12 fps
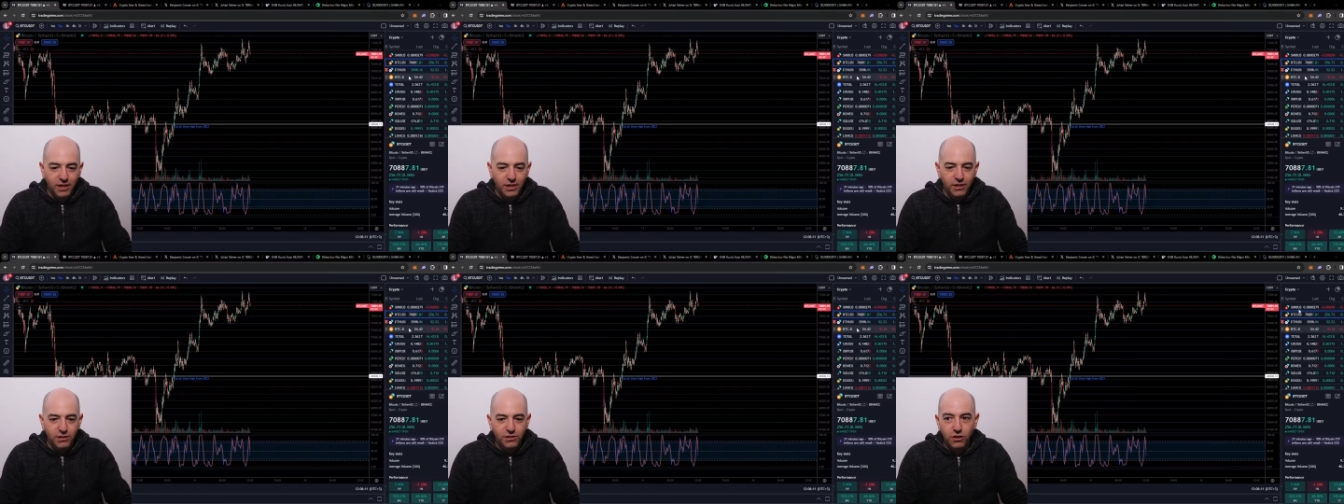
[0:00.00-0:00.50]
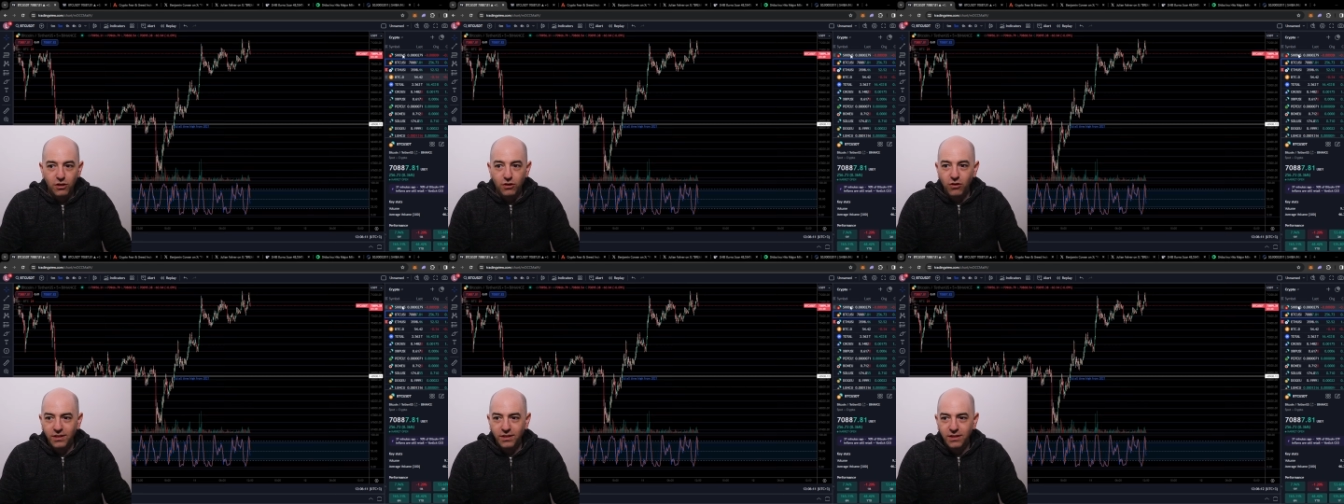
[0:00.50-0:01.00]
So
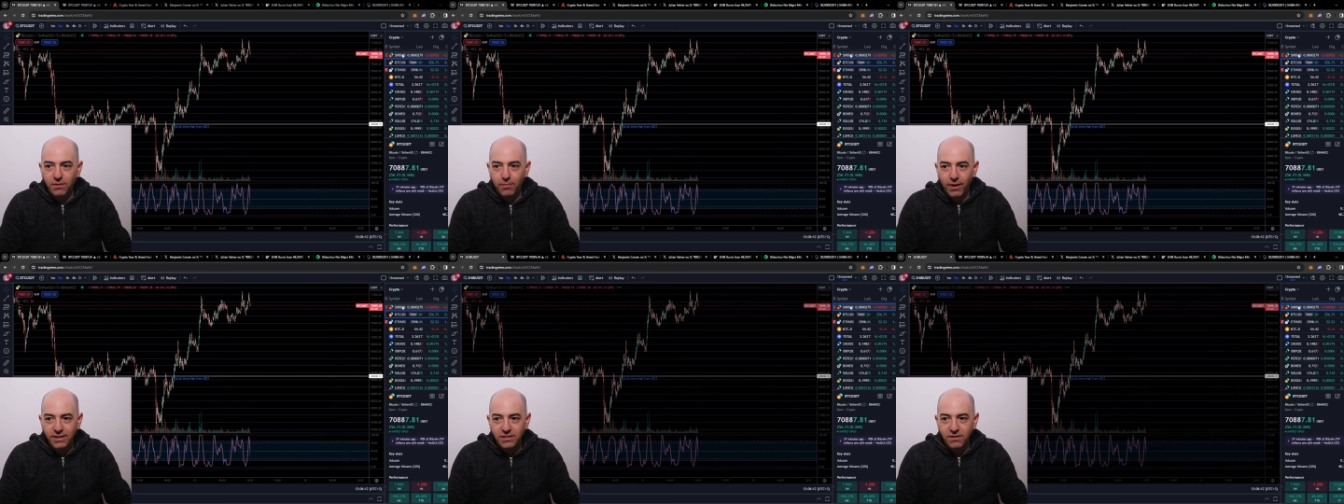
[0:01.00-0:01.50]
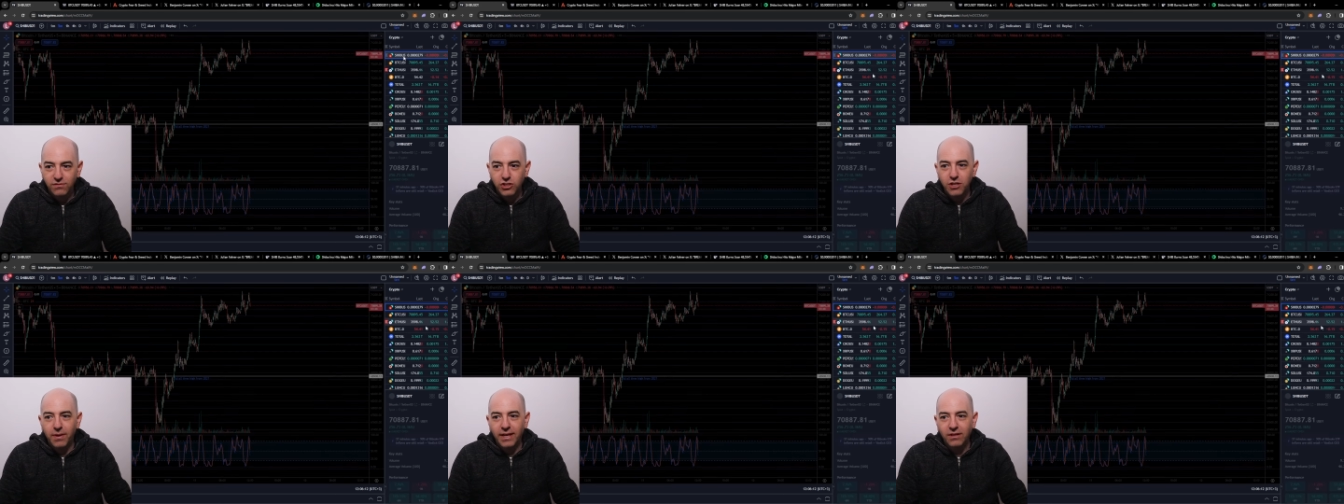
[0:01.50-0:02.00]
currently the price of
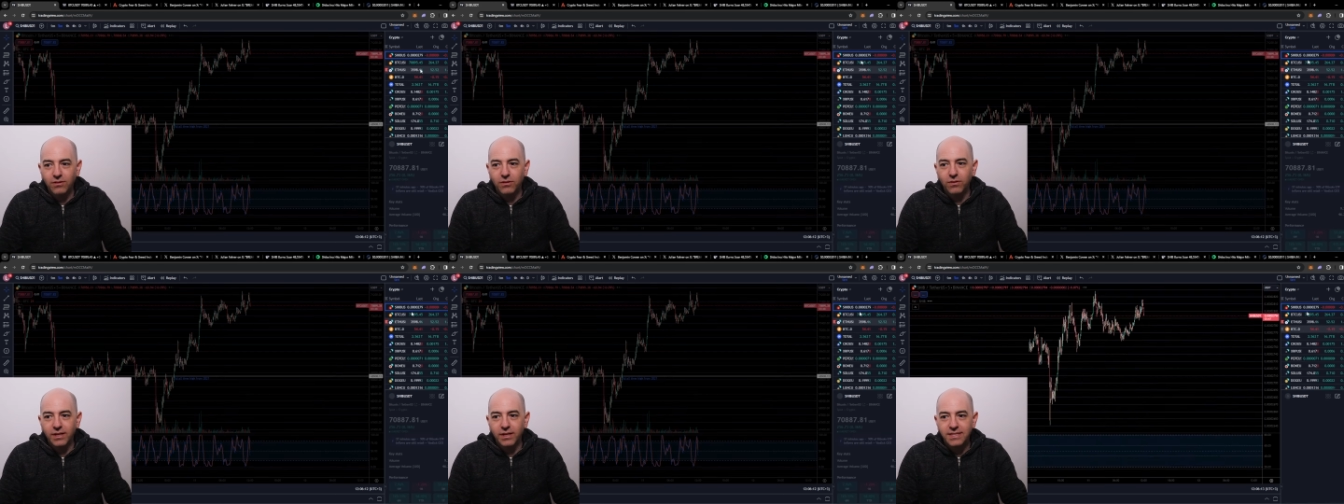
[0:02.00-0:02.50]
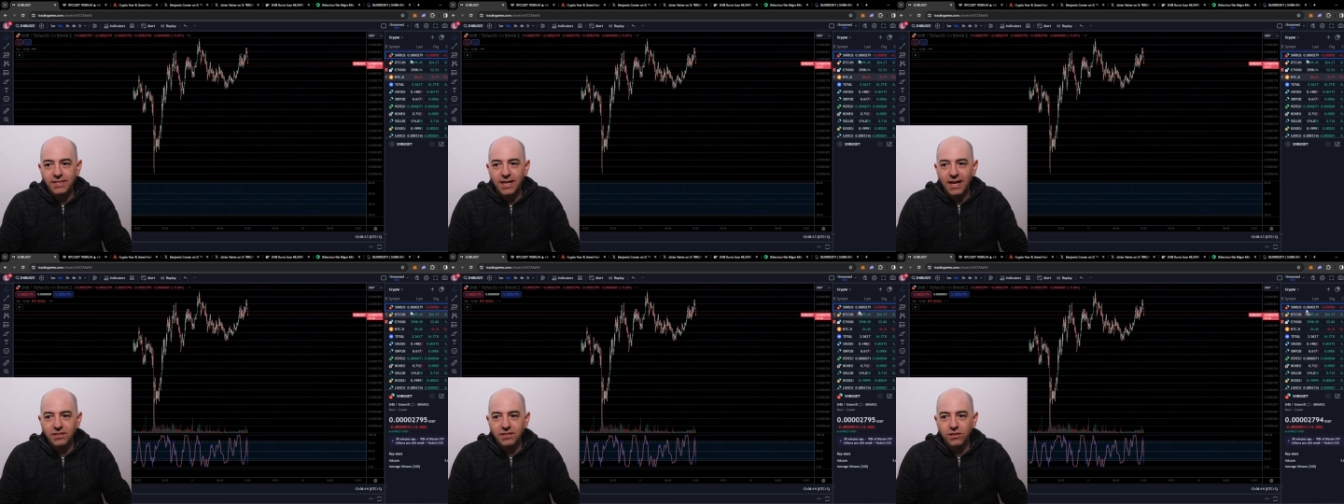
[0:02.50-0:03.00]
Shiba Inu is
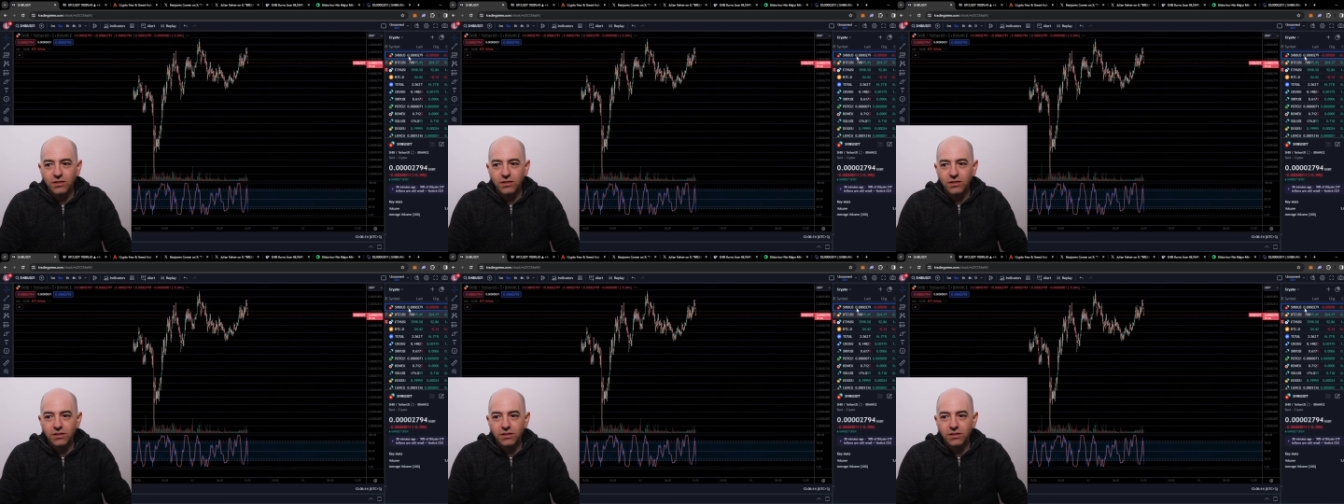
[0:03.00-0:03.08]
at